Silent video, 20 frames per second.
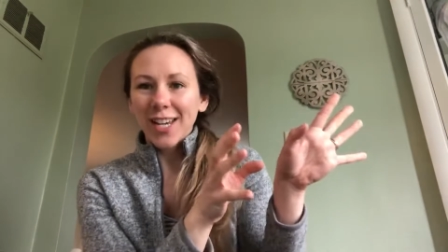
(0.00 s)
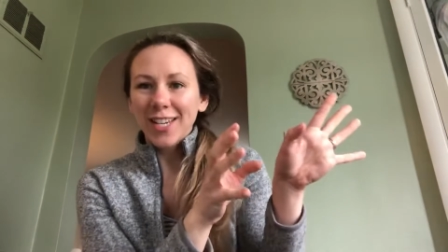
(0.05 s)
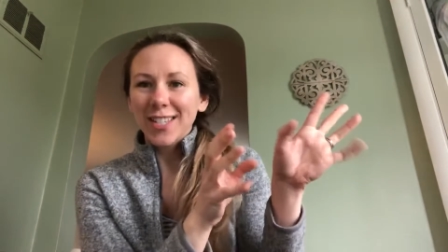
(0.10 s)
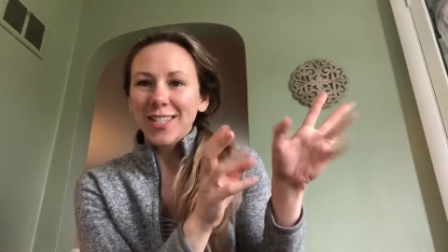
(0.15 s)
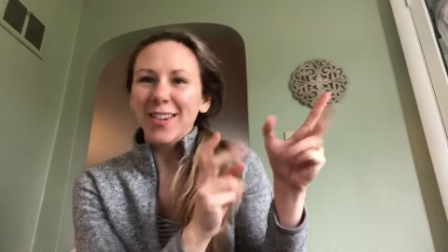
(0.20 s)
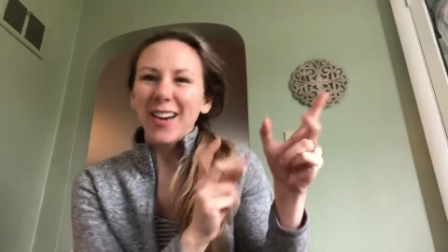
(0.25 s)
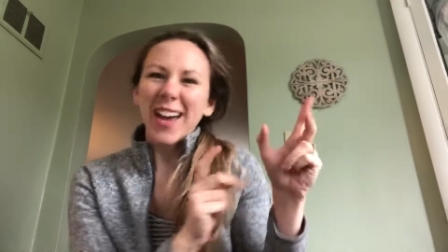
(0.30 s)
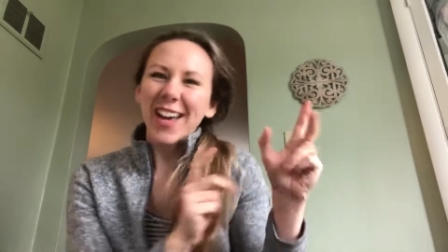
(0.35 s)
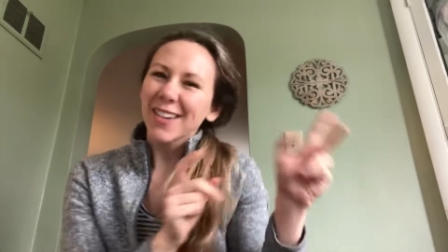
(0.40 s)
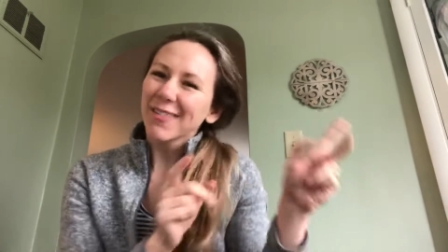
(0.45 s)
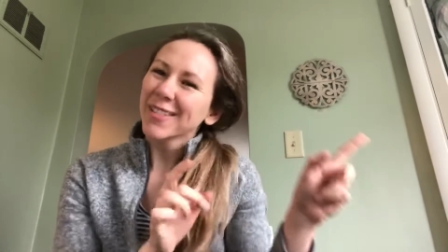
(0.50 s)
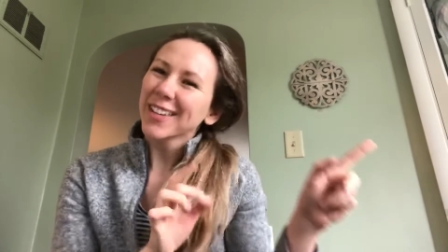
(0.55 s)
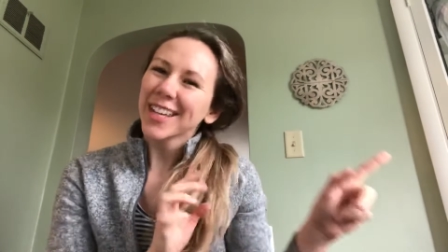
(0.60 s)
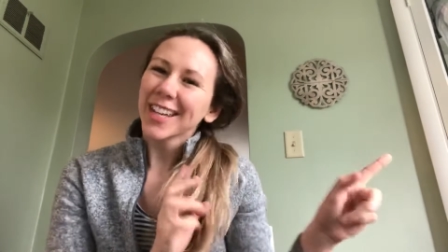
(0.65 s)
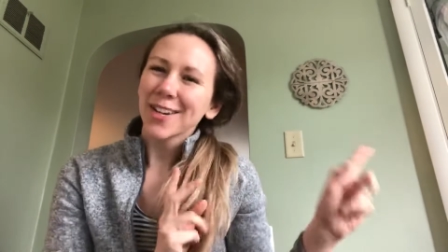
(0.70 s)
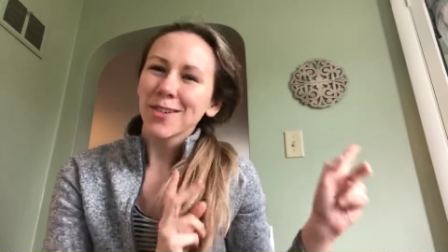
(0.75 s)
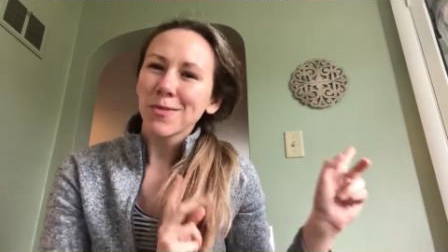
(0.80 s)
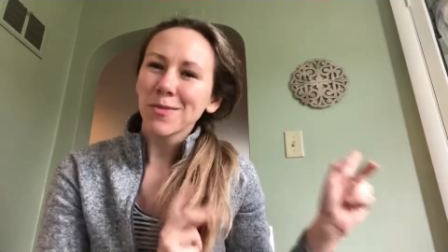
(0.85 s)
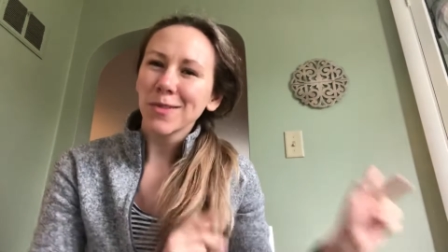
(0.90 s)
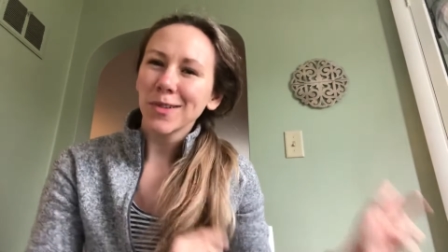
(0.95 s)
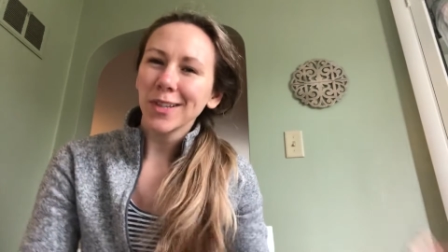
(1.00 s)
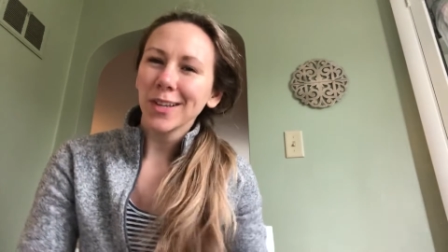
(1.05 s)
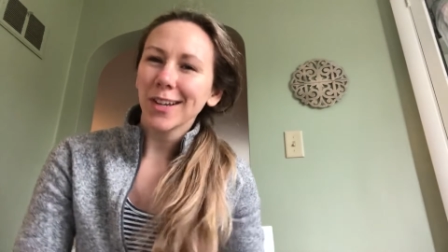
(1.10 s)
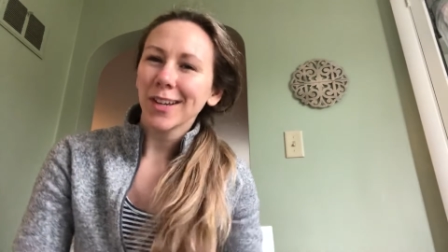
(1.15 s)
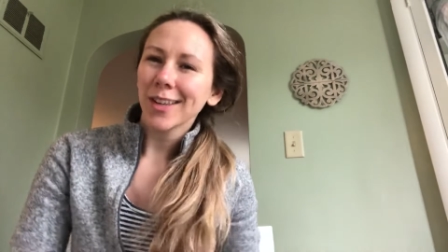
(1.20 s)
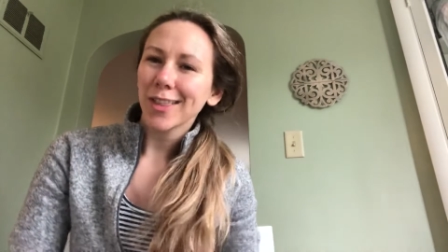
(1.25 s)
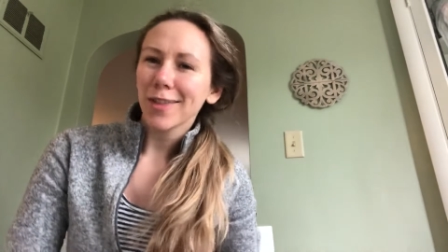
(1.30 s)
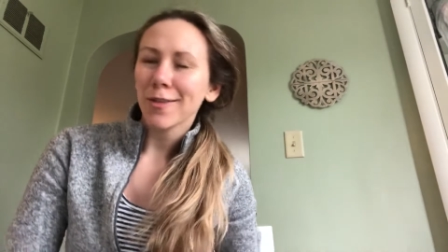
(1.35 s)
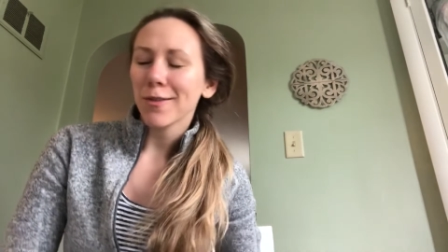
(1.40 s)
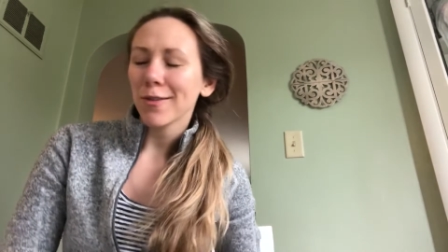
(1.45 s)
so it had a really cool
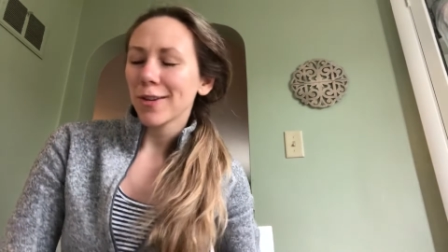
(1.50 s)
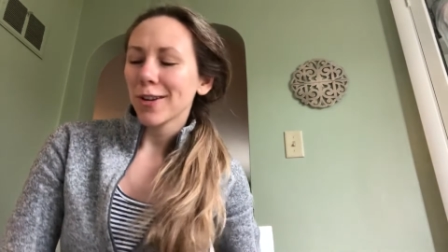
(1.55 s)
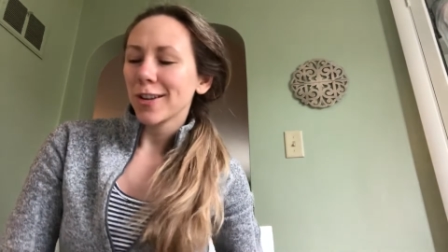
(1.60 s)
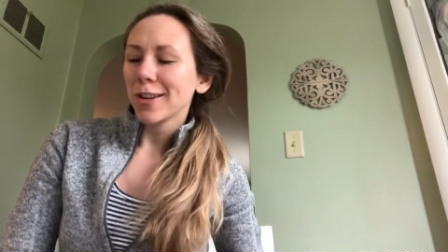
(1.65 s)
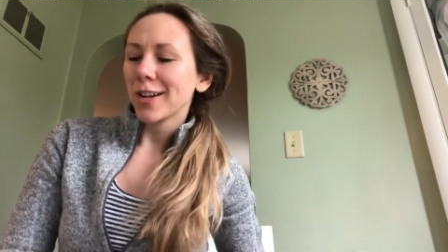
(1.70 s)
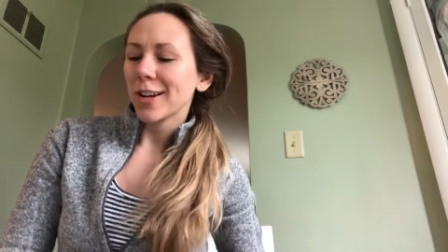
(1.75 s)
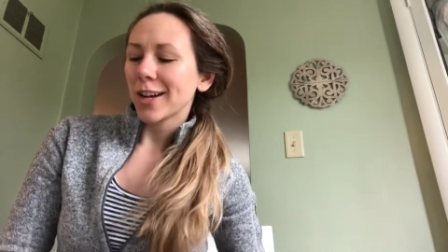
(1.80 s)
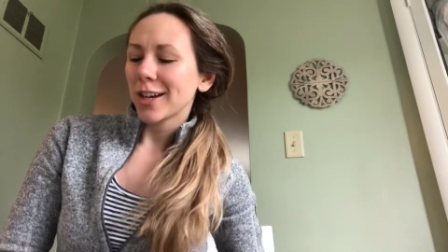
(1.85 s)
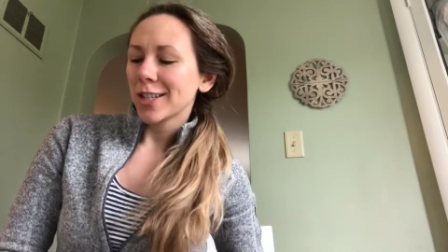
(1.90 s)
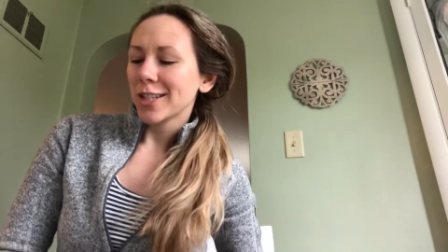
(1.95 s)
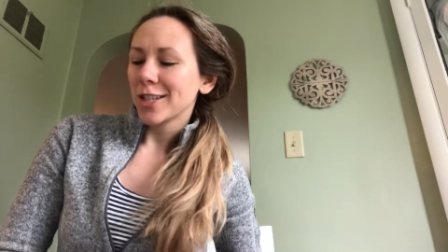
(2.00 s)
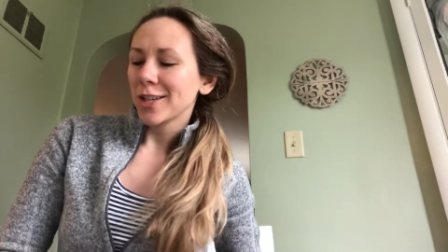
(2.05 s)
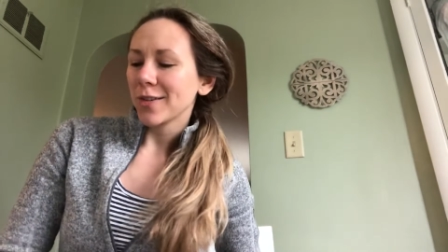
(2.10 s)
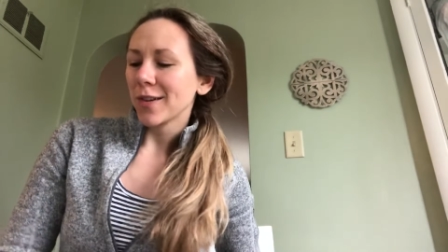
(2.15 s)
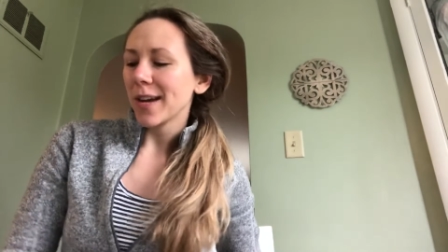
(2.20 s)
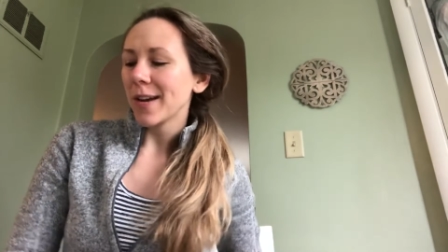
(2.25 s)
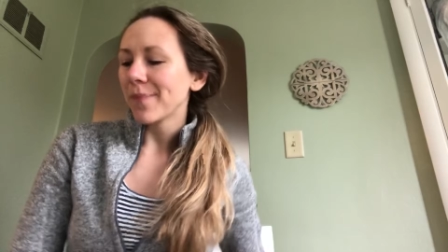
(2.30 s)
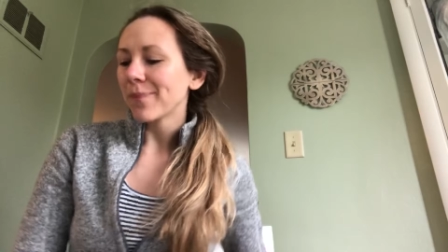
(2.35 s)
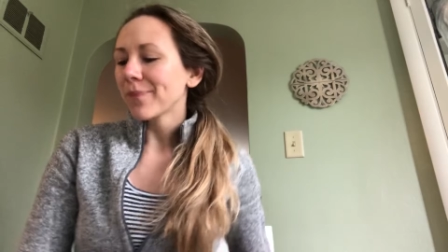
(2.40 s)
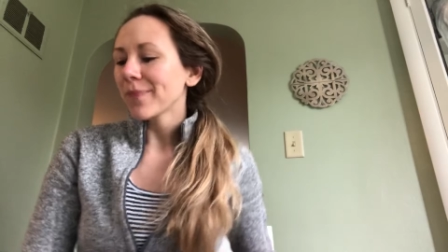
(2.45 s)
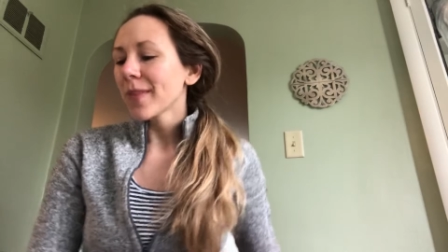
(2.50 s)
look through look to it.